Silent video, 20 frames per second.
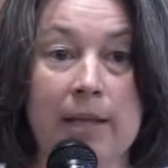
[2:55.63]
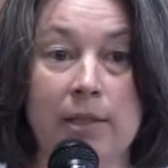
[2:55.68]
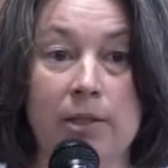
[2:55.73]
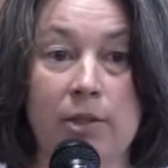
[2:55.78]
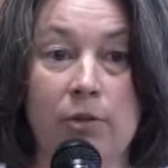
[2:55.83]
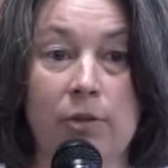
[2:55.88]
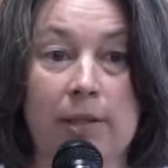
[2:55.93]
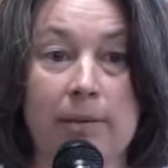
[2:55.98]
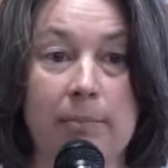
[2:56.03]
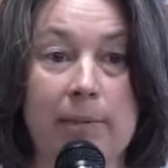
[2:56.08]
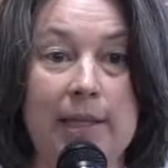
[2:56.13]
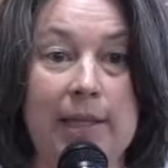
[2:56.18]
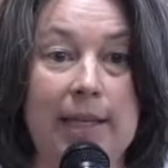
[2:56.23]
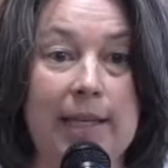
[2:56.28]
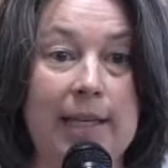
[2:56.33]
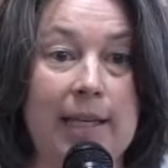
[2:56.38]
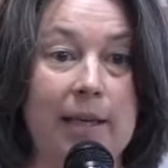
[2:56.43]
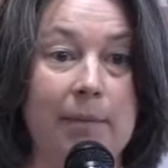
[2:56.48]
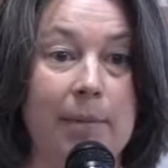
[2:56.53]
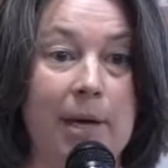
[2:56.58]
So you can be
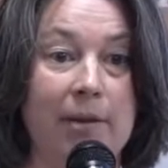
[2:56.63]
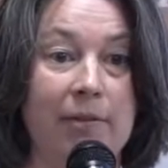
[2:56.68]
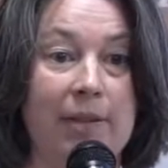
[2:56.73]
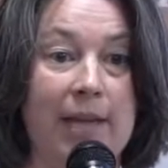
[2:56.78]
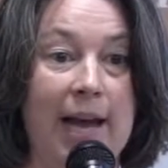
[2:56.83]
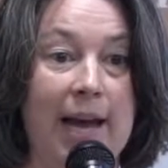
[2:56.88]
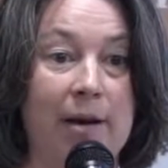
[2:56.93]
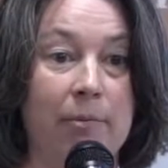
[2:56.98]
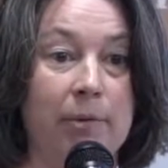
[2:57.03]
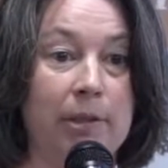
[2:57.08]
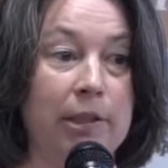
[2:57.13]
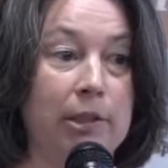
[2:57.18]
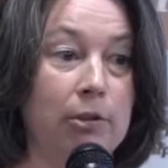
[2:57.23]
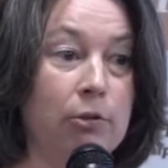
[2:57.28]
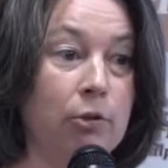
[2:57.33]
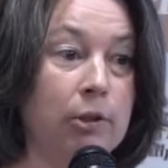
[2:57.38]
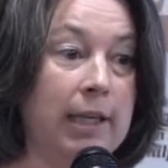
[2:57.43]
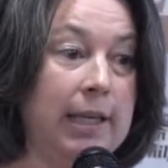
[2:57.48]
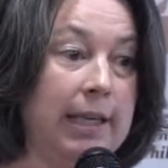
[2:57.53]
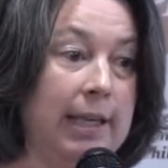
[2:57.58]
thinking about that when you're
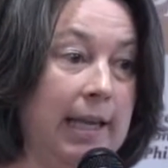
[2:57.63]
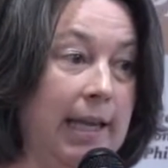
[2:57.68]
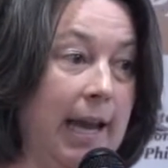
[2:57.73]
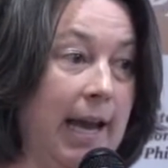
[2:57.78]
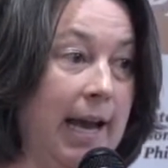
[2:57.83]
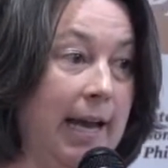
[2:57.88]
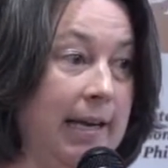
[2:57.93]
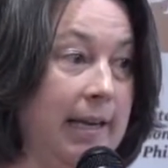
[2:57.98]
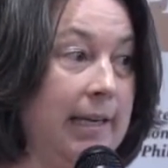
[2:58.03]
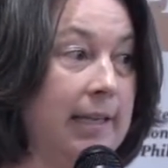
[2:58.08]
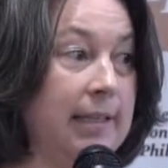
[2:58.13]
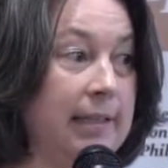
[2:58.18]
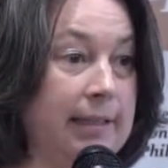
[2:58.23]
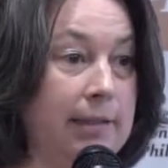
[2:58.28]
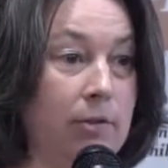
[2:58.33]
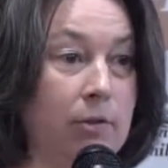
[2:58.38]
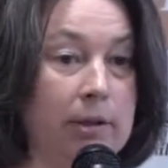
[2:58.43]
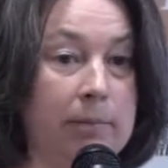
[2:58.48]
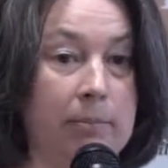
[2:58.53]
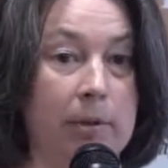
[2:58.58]
looking at a
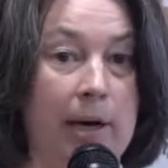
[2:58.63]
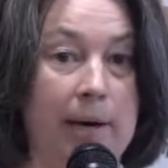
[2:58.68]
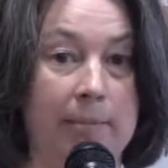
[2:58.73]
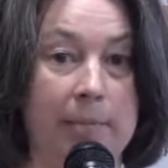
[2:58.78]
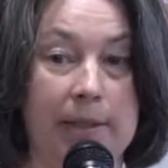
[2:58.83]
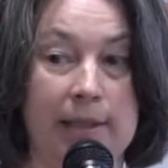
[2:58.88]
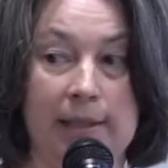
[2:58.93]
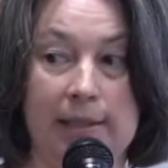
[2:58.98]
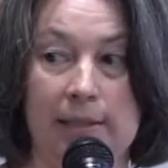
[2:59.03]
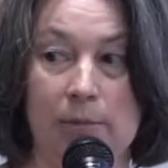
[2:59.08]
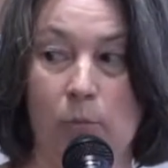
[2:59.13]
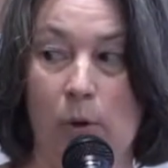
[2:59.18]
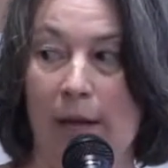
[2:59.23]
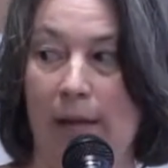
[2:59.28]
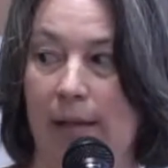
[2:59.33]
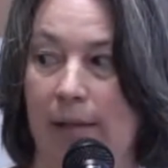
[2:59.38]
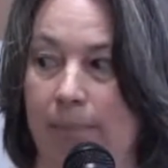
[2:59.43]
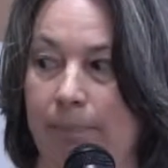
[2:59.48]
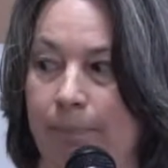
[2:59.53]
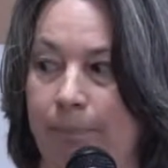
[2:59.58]
historic property as
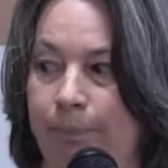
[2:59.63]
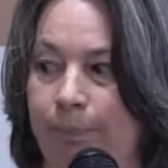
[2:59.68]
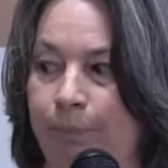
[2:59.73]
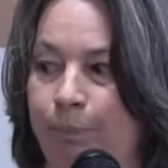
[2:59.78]
well.